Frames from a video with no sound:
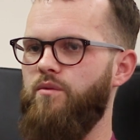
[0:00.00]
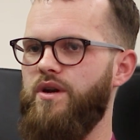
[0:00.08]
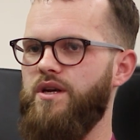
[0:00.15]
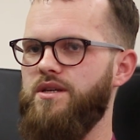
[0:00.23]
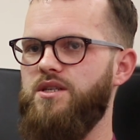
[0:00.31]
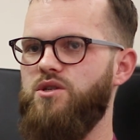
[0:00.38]

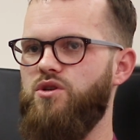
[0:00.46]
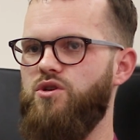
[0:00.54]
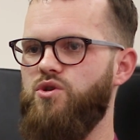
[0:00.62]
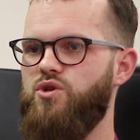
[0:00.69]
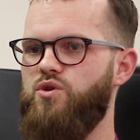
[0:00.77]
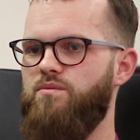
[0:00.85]
when I was
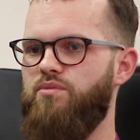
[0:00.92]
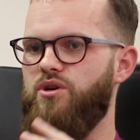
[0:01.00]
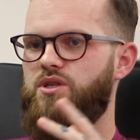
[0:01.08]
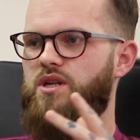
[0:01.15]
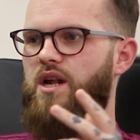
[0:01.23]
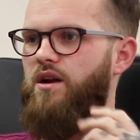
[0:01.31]
introduced to
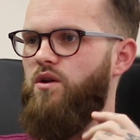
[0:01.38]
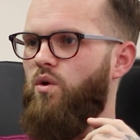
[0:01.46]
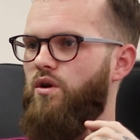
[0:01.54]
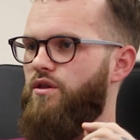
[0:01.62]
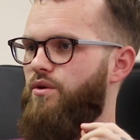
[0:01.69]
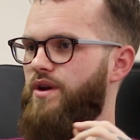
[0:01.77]
books like
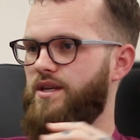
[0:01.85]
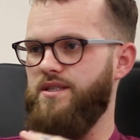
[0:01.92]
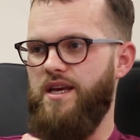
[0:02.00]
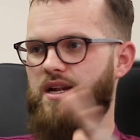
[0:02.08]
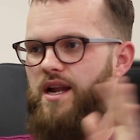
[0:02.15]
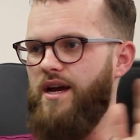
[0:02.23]
Lord of the
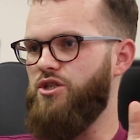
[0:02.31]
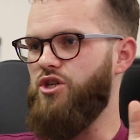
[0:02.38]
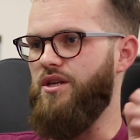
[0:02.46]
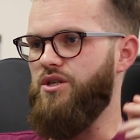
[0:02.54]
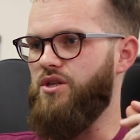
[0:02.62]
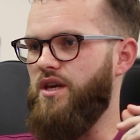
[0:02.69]
Rings, that like
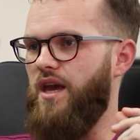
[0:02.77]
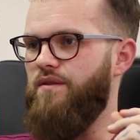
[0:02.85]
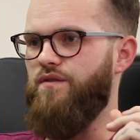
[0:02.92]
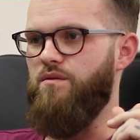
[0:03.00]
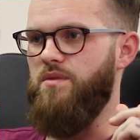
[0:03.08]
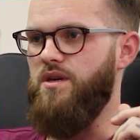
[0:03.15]
changed the
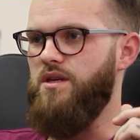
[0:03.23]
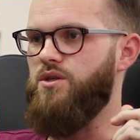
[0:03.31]
game for me.